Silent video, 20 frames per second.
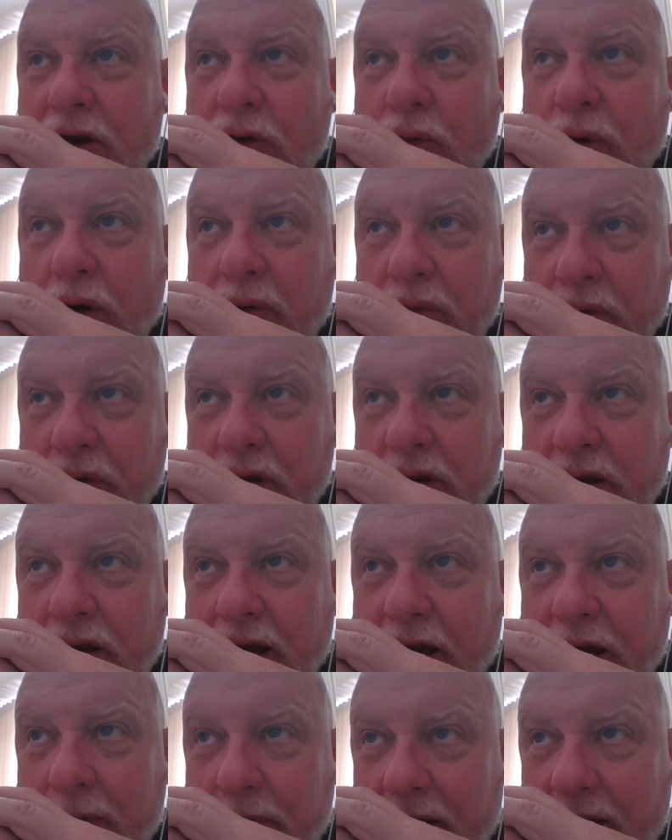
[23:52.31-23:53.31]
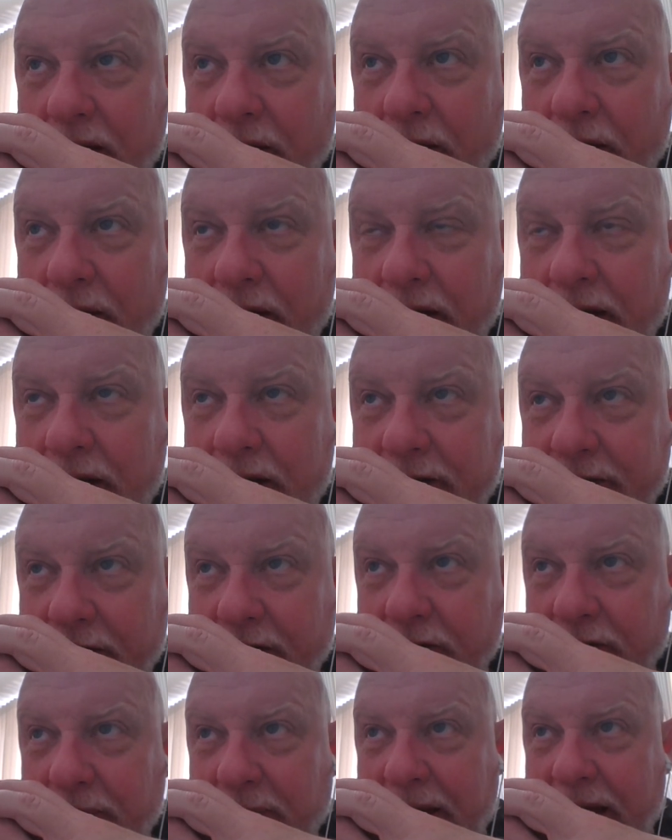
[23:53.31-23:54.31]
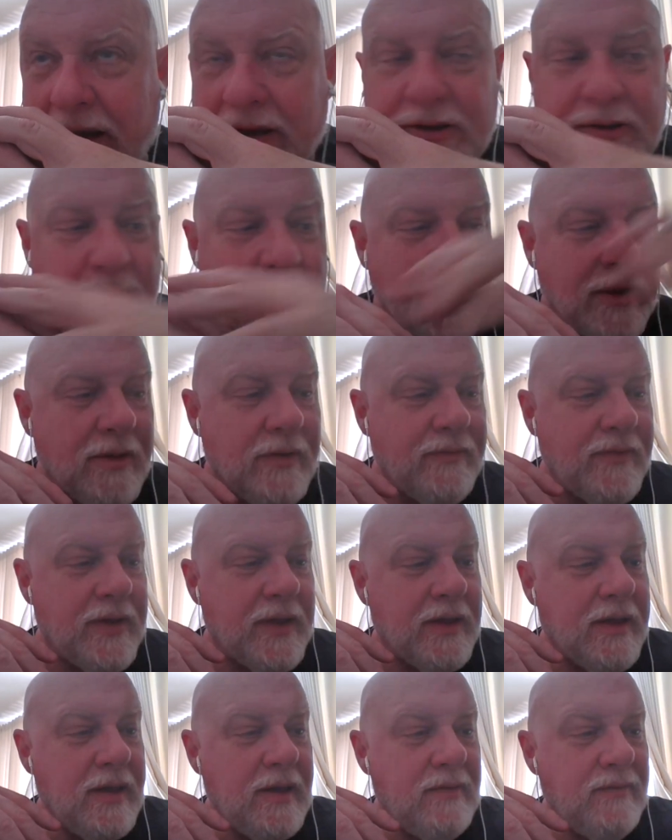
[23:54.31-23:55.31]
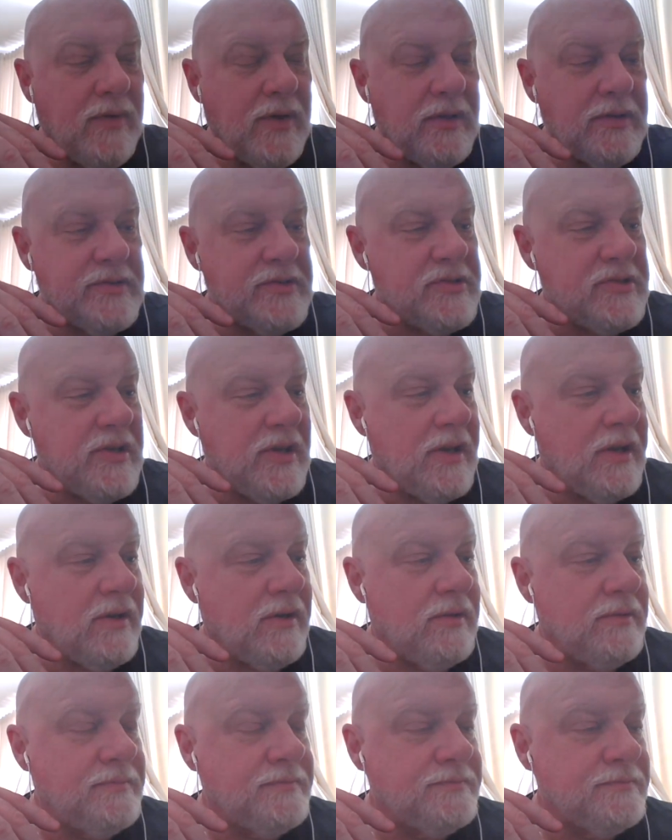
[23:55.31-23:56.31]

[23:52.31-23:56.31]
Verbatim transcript: what really got me going, and this goes back to Michael K. Vaughan's channel,